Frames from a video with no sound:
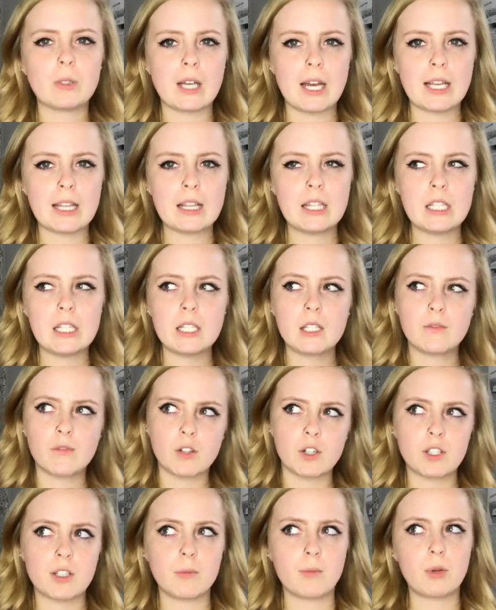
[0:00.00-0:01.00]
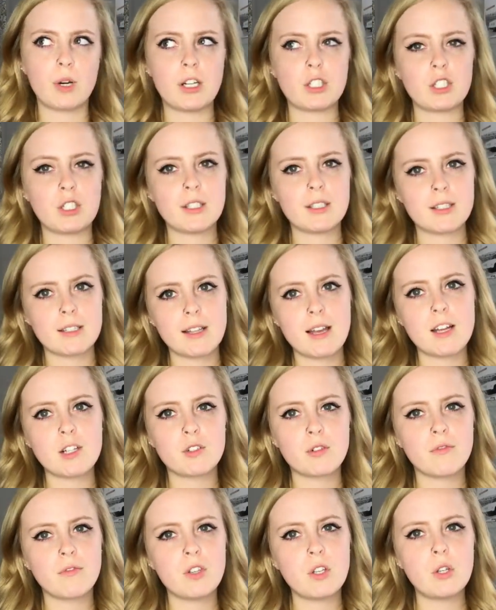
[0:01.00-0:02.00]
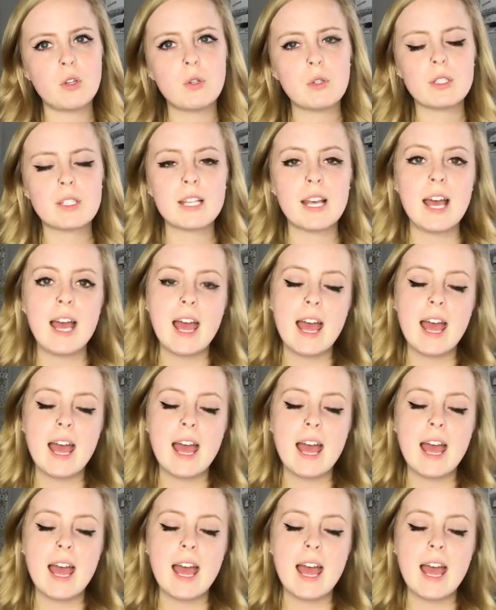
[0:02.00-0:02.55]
like these first impressions slash reviews